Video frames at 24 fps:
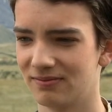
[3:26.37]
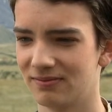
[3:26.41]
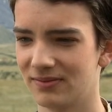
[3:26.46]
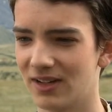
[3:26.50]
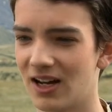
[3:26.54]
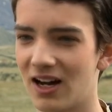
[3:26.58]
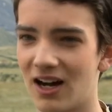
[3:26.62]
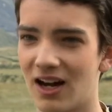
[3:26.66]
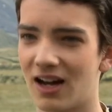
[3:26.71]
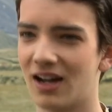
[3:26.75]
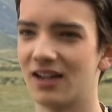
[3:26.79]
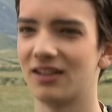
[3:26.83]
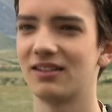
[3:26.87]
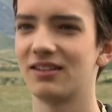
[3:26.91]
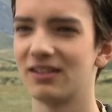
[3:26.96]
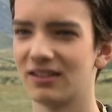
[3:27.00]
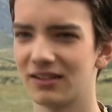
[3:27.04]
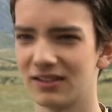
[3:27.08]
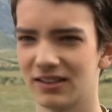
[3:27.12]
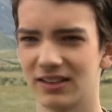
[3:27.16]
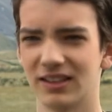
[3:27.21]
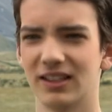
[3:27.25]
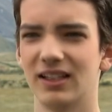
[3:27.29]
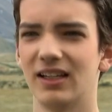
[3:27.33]
art.
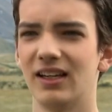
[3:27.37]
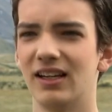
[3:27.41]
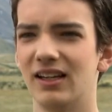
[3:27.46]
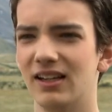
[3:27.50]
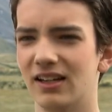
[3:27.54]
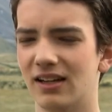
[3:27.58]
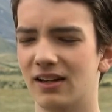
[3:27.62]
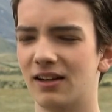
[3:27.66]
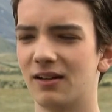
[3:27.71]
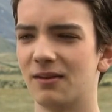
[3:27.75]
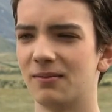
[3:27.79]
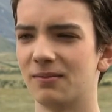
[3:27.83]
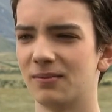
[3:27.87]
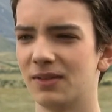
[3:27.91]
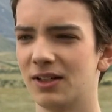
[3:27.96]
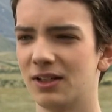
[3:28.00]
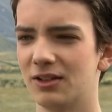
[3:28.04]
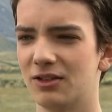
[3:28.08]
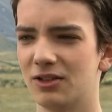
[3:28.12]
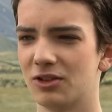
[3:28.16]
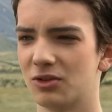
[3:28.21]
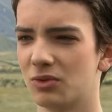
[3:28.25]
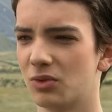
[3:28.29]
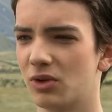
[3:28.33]
He
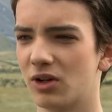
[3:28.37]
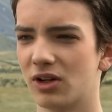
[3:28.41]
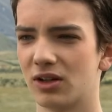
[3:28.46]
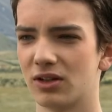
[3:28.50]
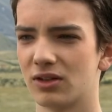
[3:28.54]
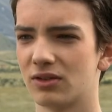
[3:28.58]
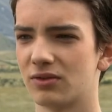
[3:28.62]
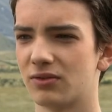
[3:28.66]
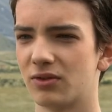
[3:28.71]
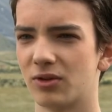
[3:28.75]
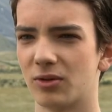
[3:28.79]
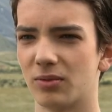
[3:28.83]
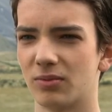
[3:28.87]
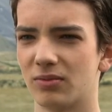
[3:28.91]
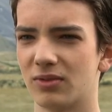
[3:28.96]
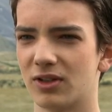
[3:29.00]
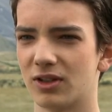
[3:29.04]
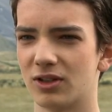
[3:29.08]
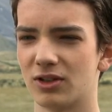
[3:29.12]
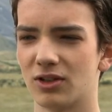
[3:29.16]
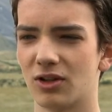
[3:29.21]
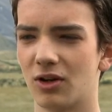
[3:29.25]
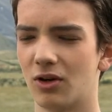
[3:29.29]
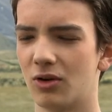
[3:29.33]
just works from the
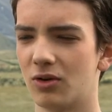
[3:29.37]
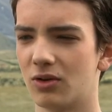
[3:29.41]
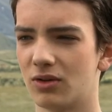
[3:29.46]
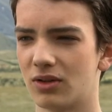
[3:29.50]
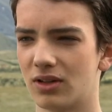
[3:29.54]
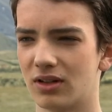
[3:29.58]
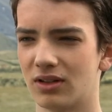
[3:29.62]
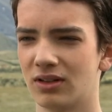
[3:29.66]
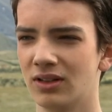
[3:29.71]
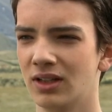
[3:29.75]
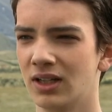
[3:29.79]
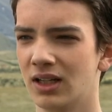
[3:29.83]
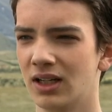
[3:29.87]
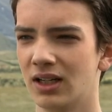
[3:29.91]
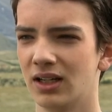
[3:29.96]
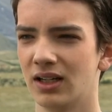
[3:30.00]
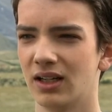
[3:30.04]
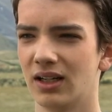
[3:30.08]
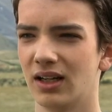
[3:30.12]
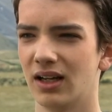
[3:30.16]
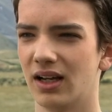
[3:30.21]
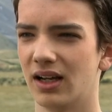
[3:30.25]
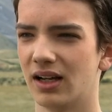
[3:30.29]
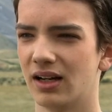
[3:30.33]
soul
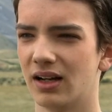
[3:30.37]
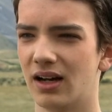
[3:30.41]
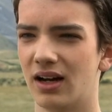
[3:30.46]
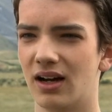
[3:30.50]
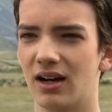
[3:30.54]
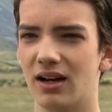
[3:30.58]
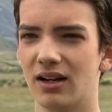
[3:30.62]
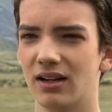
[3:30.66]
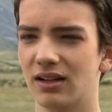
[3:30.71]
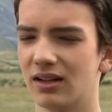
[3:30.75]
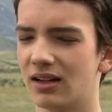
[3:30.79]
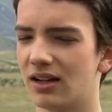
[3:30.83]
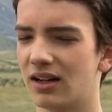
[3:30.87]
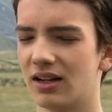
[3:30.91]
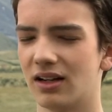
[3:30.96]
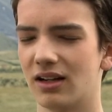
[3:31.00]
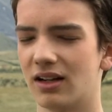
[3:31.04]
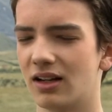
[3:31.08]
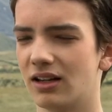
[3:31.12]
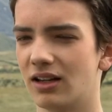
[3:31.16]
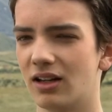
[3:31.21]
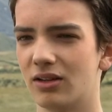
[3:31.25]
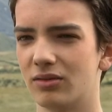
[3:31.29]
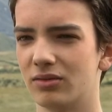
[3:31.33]
and art, and
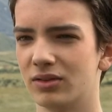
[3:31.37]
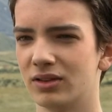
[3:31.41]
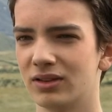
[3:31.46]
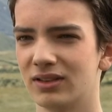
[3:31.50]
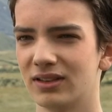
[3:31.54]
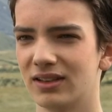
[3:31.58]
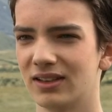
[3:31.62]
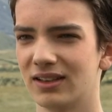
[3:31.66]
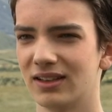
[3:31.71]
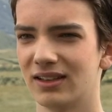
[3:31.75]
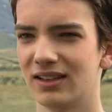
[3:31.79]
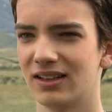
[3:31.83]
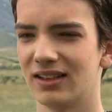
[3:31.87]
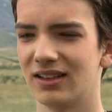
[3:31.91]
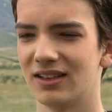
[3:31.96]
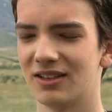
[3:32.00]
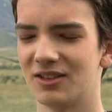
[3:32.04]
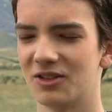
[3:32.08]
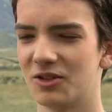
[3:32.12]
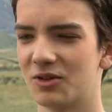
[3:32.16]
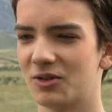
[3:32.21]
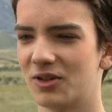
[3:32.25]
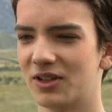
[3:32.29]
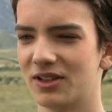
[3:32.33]
I love it.
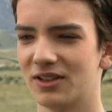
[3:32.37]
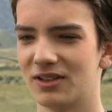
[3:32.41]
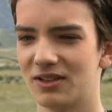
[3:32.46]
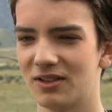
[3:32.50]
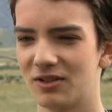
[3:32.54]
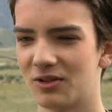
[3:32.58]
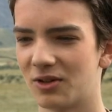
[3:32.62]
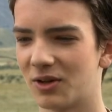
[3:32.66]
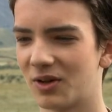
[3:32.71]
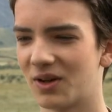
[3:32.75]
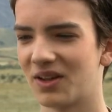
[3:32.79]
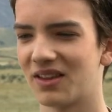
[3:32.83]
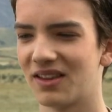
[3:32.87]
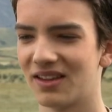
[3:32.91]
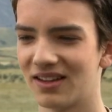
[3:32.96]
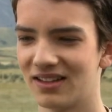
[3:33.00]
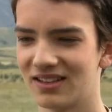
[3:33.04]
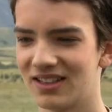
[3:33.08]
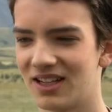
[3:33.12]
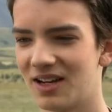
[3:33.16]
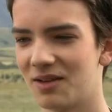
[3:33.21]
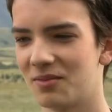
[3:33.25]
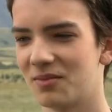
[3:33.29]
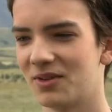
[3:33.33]
He's always throwing
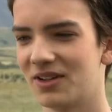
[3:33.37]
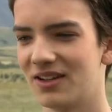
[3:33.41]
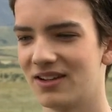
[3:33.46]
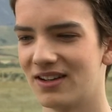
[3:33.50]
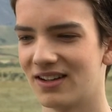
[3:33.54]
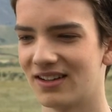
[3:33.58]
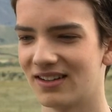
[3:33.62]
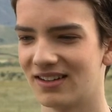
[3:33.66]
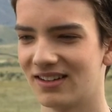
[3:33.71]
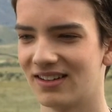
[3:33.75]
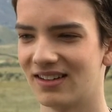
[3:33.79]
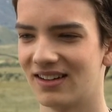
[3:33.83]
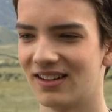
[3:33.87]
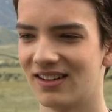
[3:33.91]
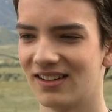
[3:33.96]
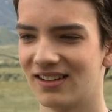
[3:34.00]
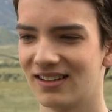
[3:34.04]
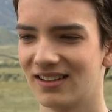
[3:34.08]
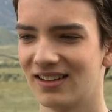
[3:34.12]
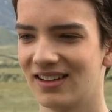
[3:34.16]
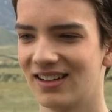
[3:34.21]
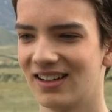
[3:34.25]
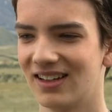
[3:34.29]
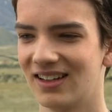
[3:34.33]
things at me, and
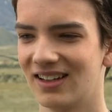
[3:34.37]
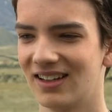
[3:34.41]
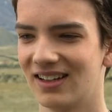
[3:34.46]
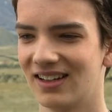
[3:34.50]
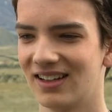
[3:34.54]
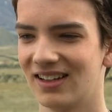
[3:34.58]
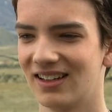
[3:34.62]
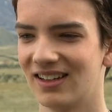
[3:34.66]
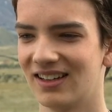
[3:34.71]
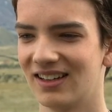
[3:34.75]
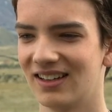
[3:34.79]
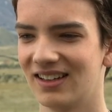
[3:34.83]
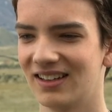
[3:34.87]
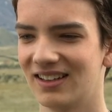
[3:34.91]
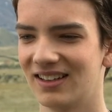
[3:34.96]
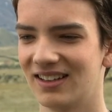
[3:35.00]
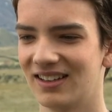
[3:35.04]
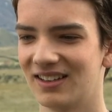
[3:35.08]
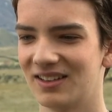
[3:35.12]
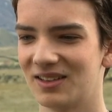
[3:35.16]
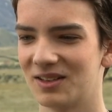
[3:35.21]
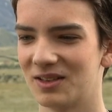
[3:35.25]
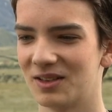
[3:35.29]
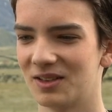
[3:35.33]

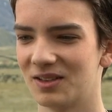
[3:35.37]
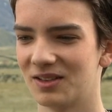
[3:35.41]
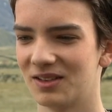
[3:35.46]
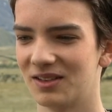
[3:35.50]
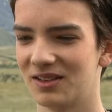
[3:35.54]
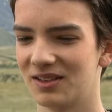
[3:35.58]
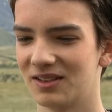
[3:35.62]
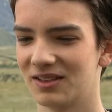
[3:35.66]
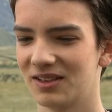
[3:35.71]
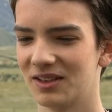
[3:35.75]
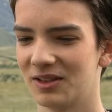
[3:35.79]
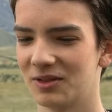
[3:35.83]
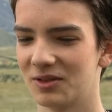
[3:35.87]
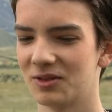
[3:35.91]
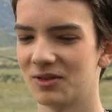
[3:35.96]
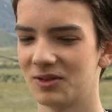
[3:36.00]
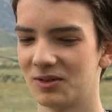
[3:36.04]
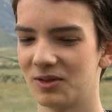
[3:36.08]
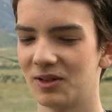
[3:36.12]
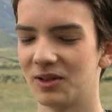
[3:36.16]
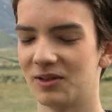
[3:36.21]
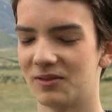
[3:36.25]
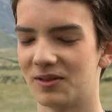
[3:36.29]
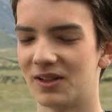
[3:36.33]
it's good. It was
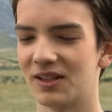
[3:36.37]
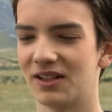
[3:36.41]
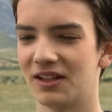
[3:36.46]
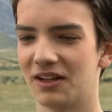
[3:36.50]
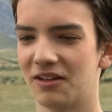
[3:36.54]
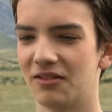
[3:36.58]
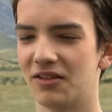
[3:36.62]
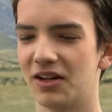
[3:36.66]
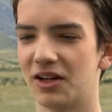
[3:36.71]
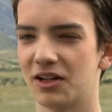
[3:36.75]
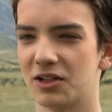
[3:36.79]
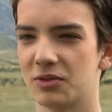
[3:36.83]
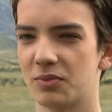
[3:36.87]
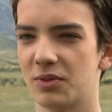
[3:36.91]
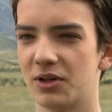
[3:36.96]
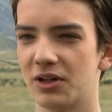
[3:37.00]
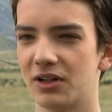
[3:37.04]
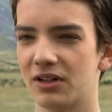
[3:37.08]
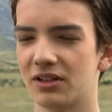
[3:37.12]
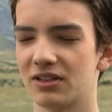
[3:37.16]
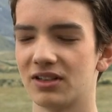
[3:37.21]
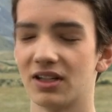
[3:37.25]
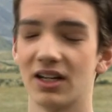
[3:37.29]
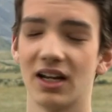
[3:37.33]
really fun to have that
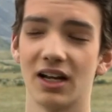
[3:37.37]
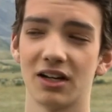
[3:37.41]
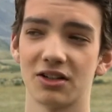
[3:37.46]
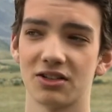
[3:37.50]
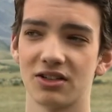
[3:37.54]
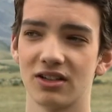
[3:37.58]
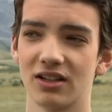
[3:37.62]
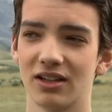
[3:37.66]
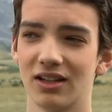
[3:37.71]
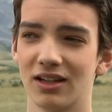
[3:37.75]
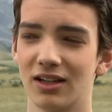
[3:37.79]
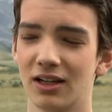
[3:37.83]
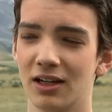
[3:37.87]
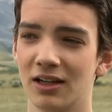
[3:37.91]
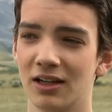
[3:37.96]
experience. And actually,